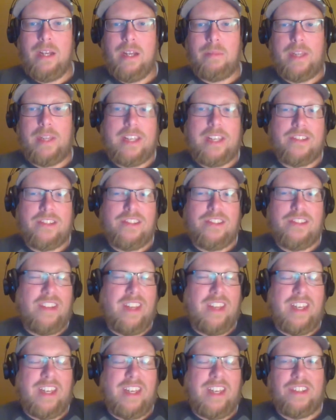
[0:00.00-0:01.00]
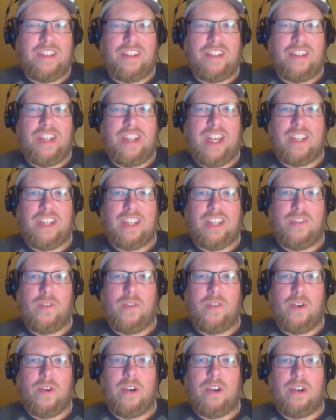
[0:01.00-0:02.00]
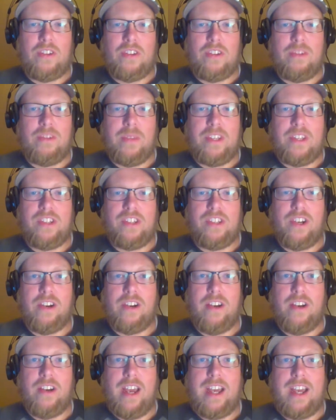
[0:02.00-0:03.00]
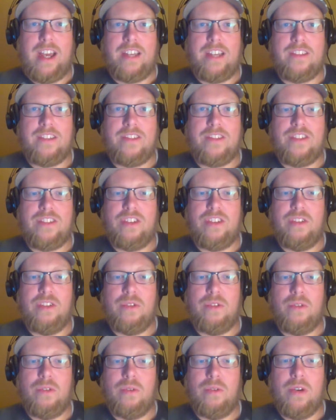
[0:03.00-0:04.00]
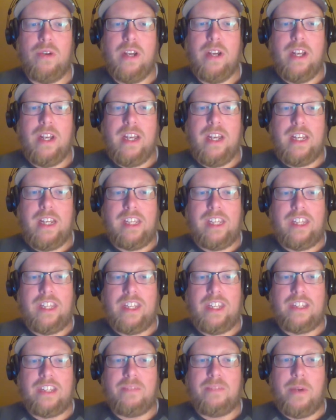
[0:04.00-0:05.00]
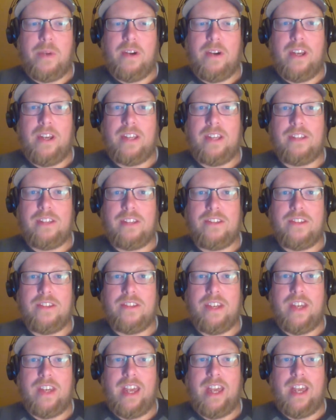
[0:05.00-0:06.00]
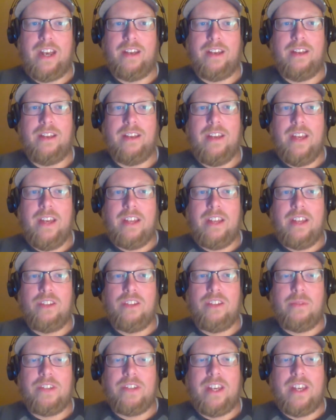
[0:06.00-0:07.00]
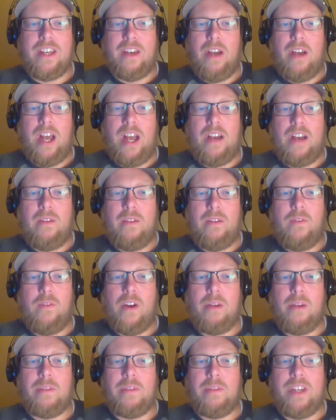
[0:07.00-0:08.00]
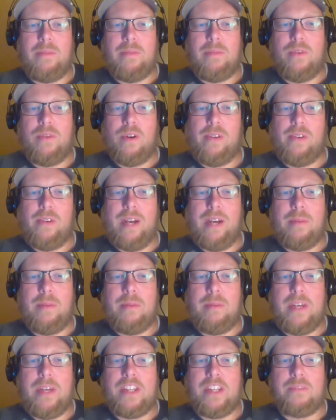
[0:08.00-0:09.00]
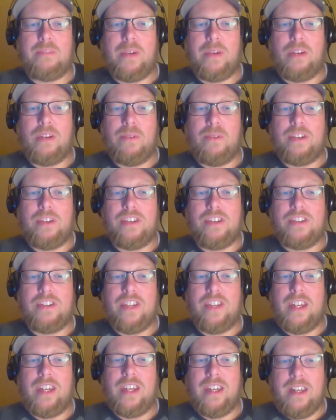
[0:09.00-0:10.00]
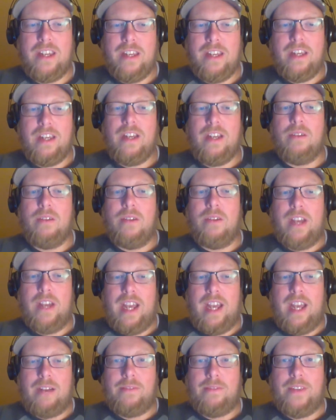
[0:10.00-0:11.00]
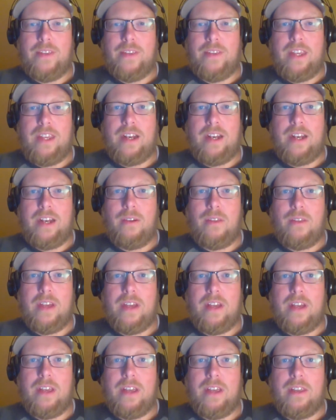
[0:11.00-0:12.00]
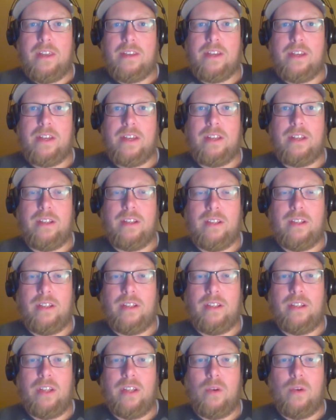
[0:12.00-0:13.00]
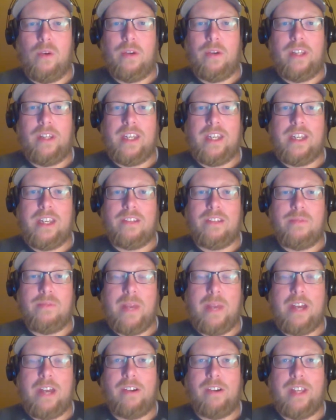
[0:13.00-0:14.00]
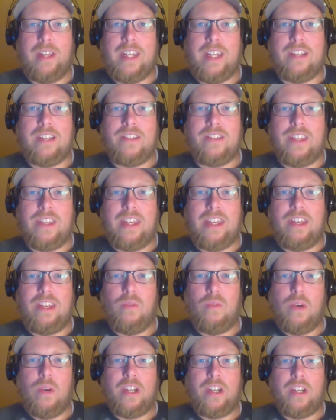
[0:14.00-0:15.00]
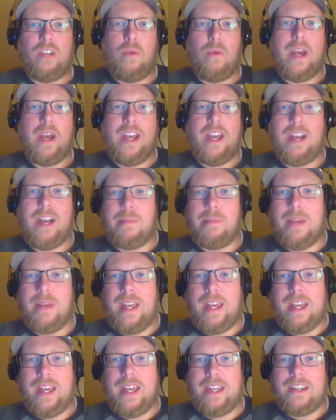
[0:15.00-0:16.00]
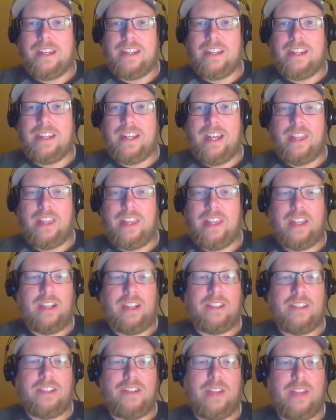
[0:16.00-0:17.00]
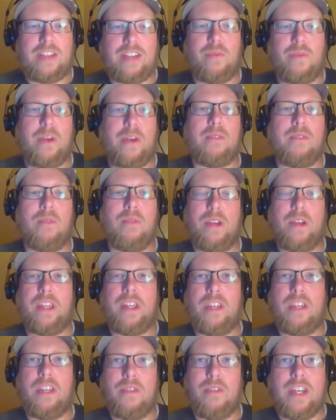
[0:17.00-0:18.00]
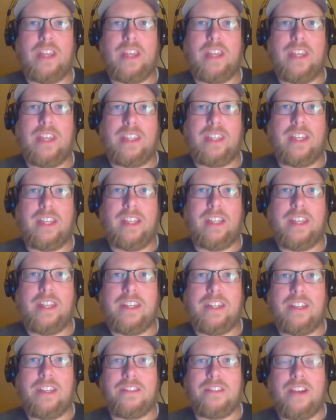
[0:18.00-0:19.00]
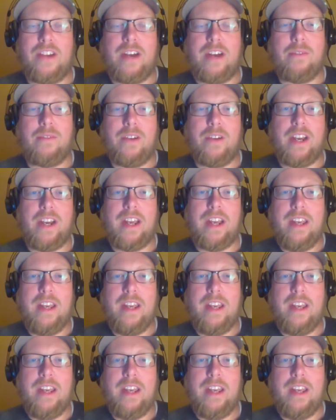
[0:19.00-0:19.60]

Plus, it's a chance for some of these younger guys to get the experience. It's almost like a farm team program in baseball, what you see, where you have, the lower leagues, minor leagues, and then you work your way up. And I think so. That's one really unique thing that Glendale's offering.